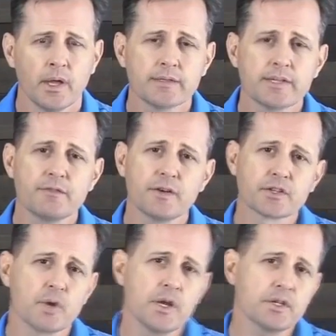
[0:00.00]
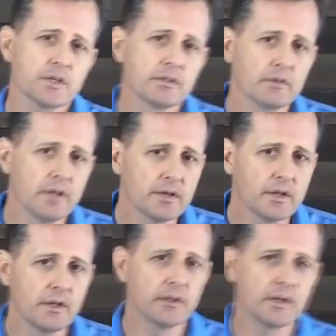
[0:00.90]
And see, frustration,
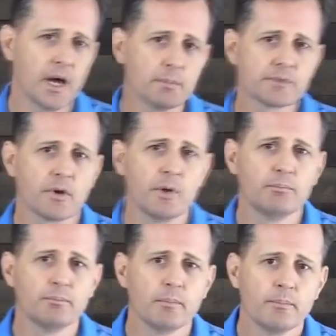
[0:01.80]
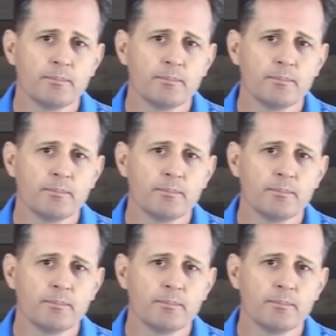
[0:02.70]
it comes from